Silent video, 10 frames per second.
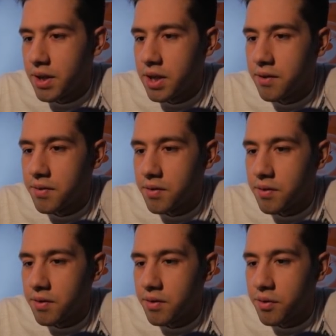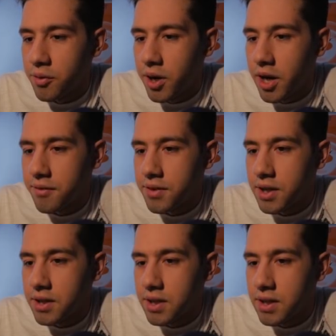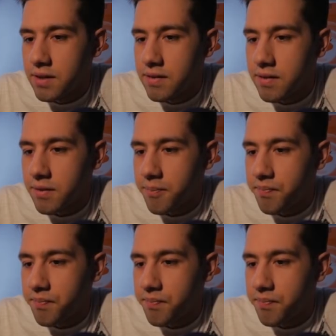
Give it the Thrive that it needs.